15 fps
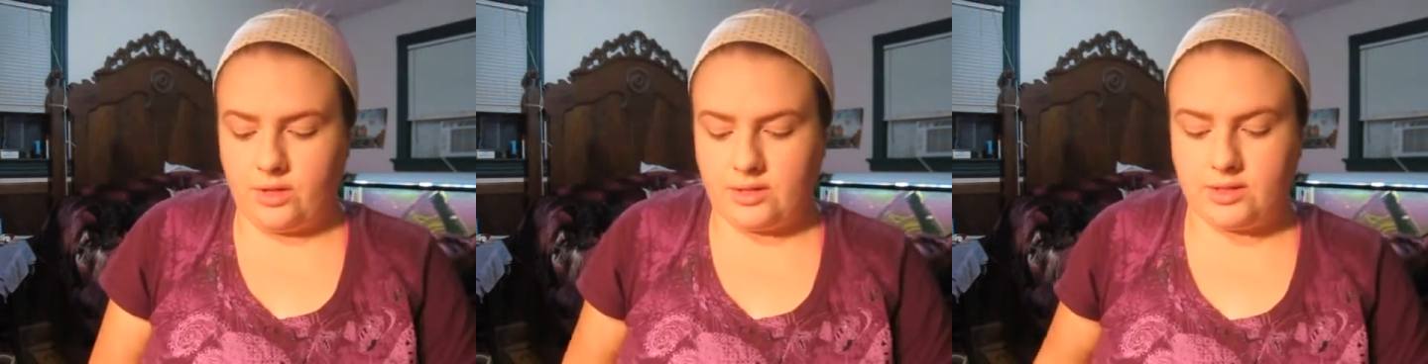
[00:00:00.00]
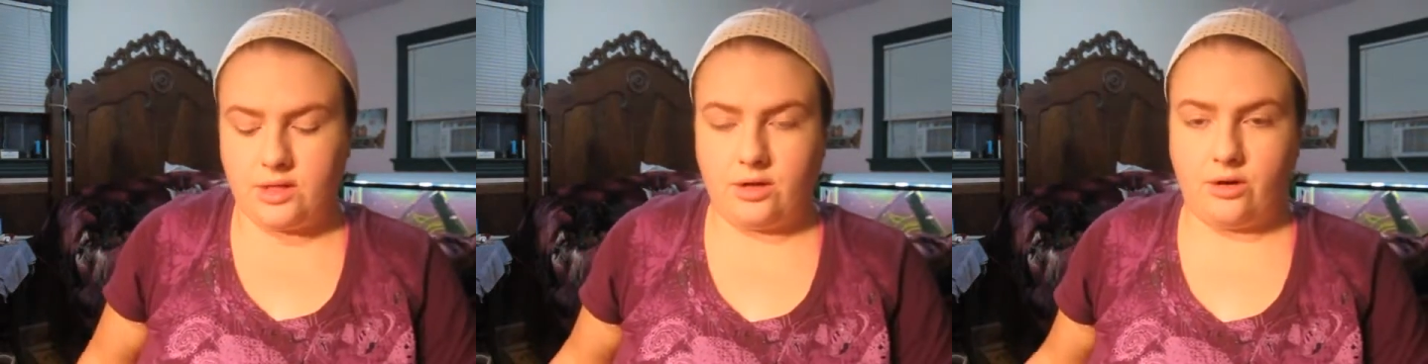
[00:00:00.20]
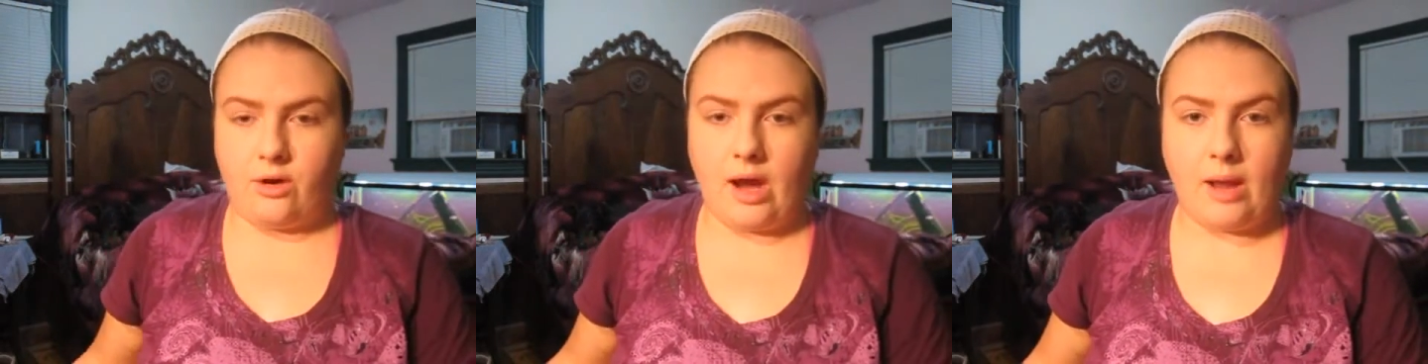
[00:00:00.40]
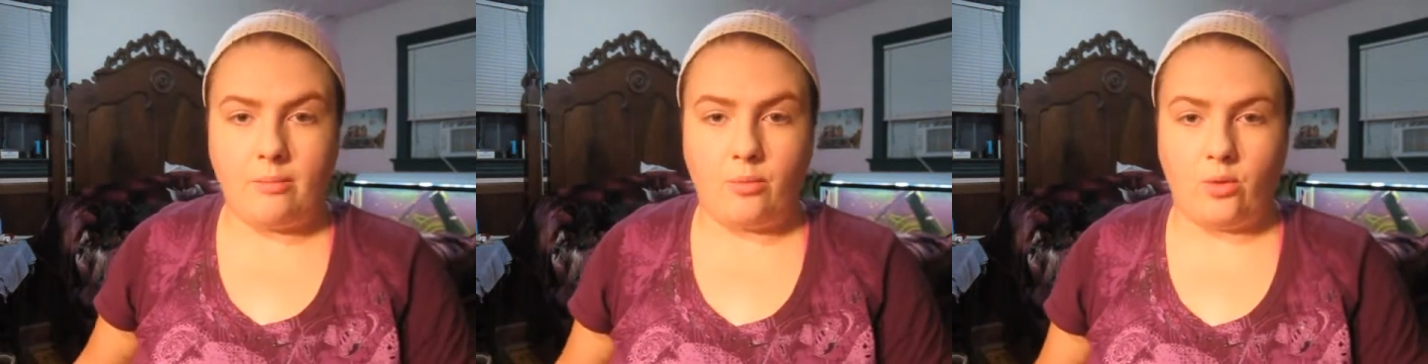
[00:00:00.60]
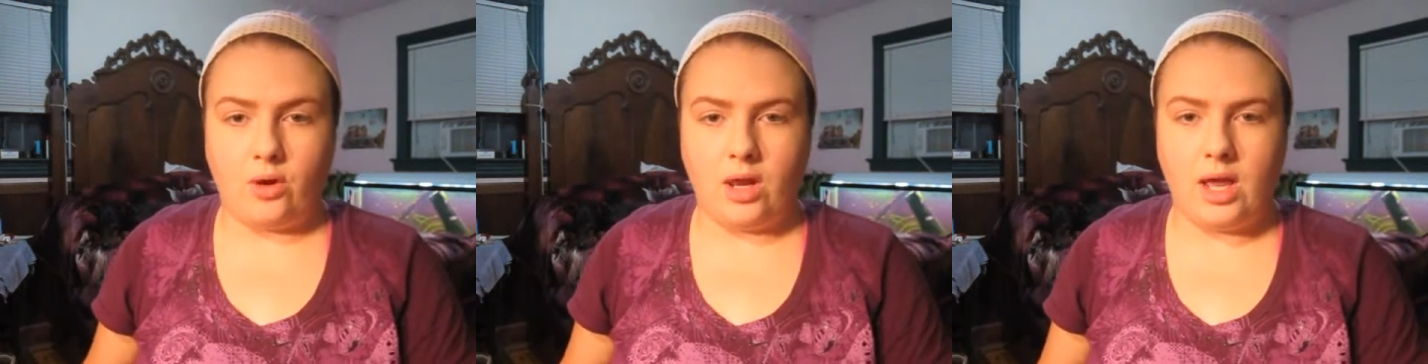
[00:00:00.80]
It's going to
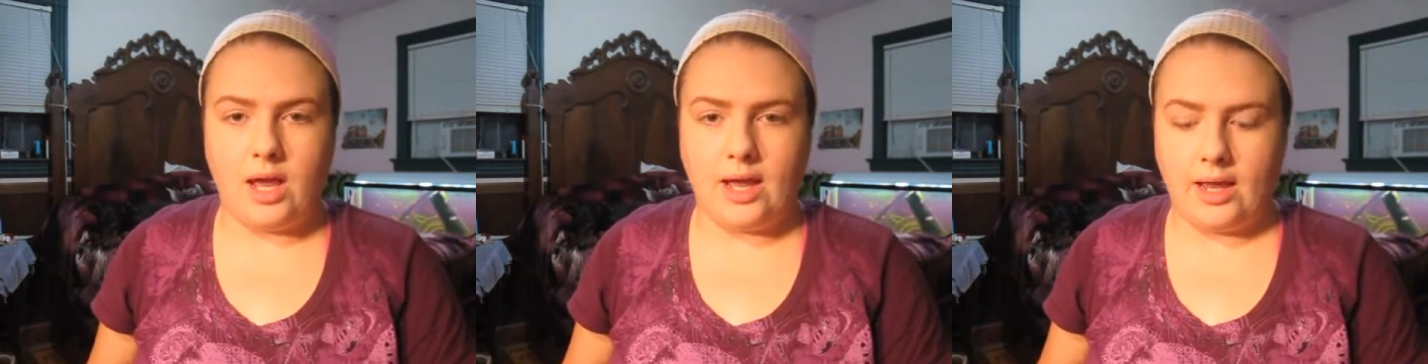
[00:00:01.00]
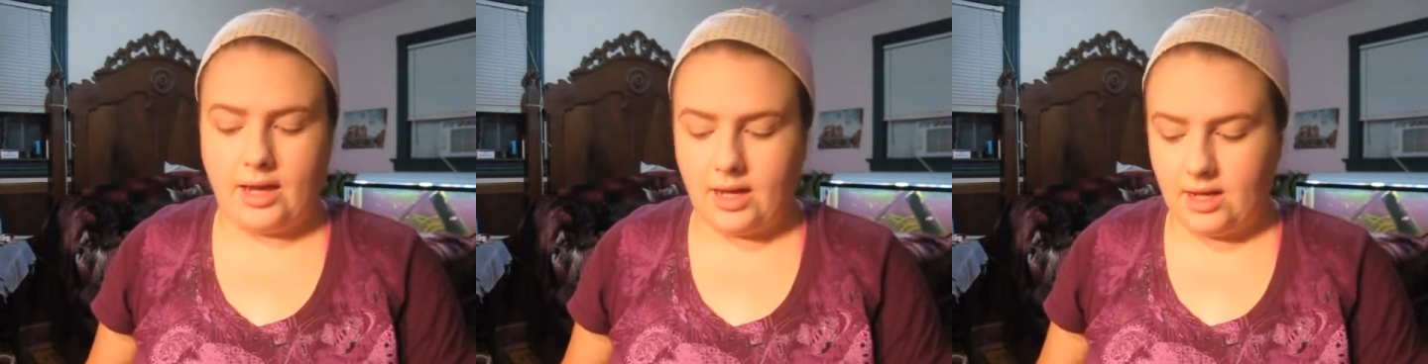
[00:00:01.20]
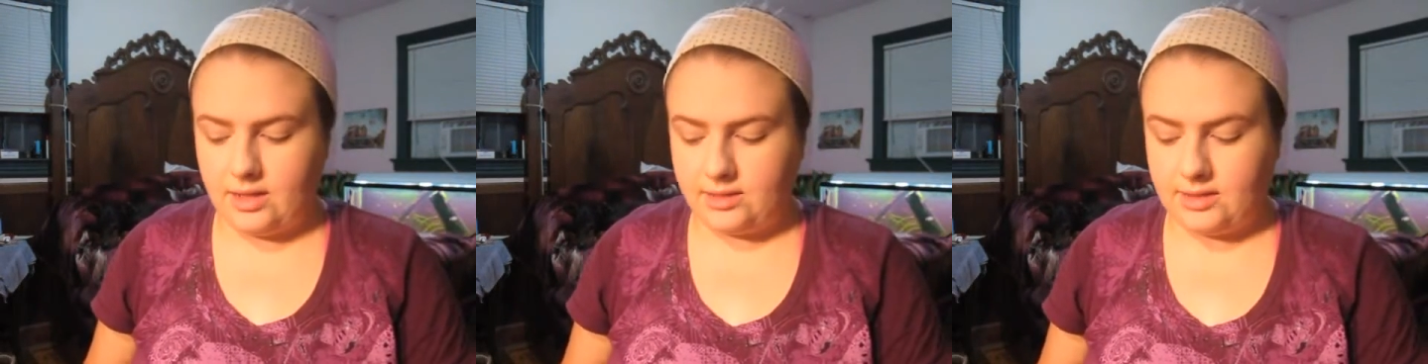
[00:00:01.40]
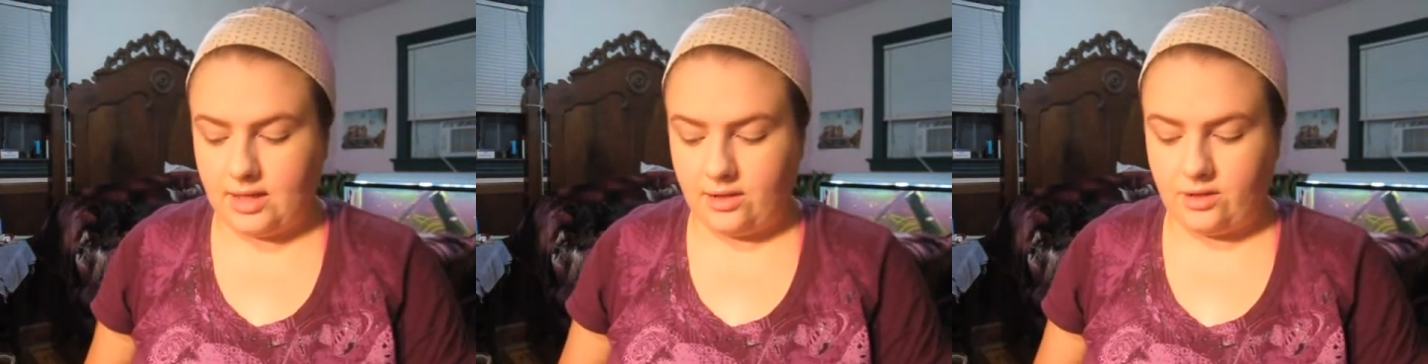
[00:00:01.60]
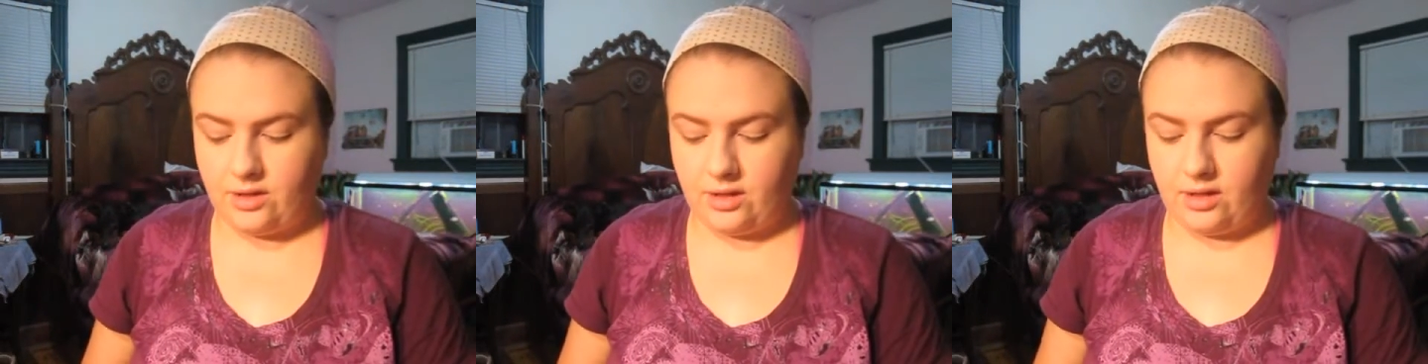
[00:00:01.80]
grab more light, and it's
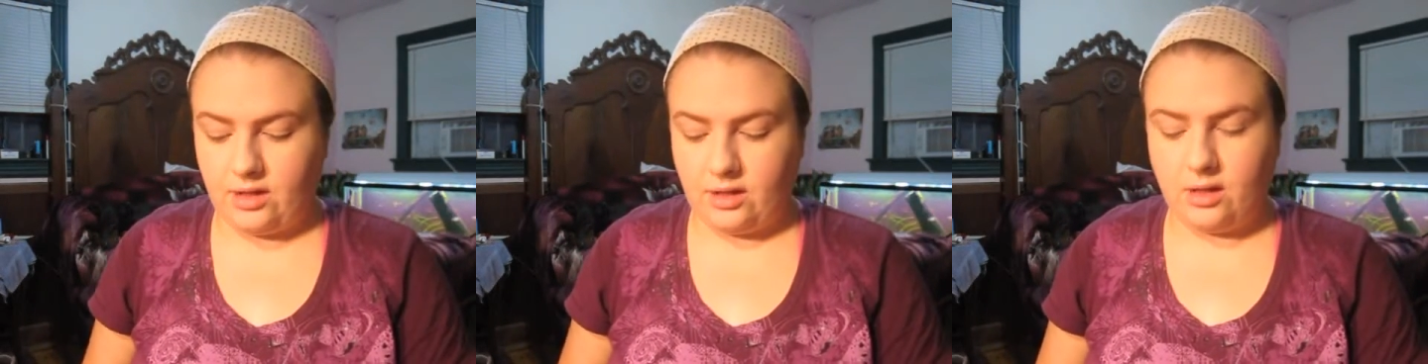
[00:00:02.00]
actually going